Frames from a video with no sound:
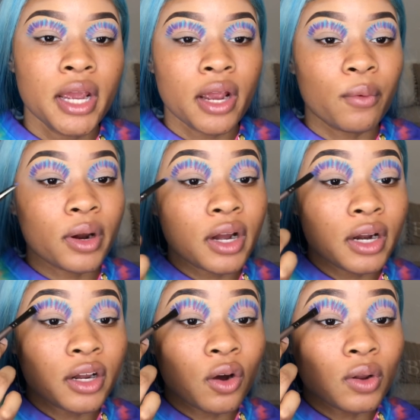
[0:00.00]
and we're
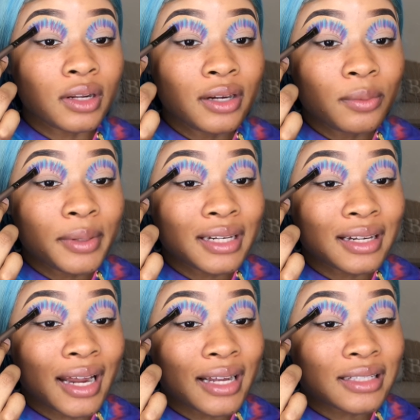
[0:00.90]
gonna go a little bit
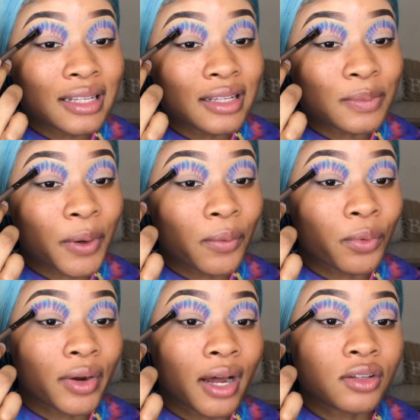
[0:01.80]
less than this
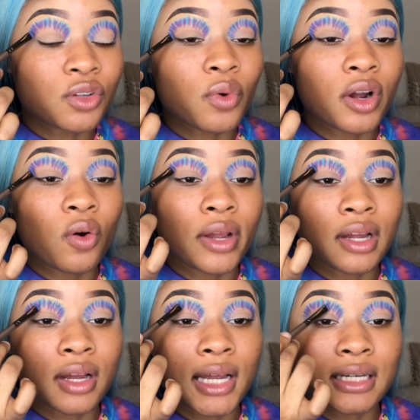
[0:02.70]
purple now. So we're
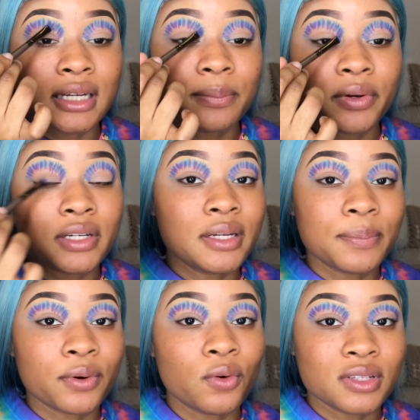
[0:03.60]
going deeper and
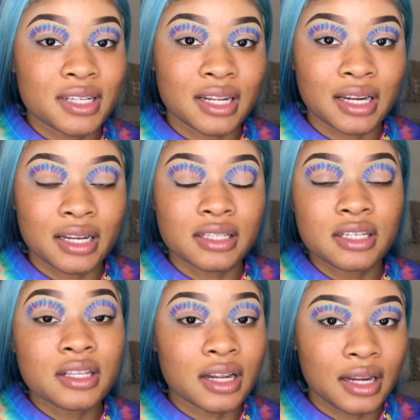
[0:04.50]
deeper onto
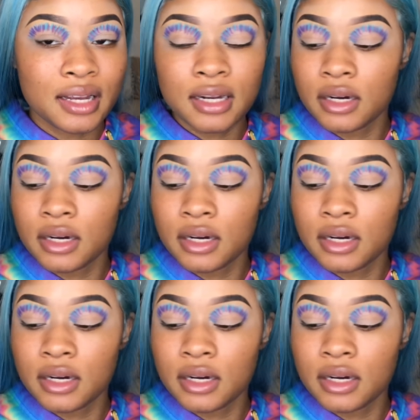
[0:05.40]
the lid.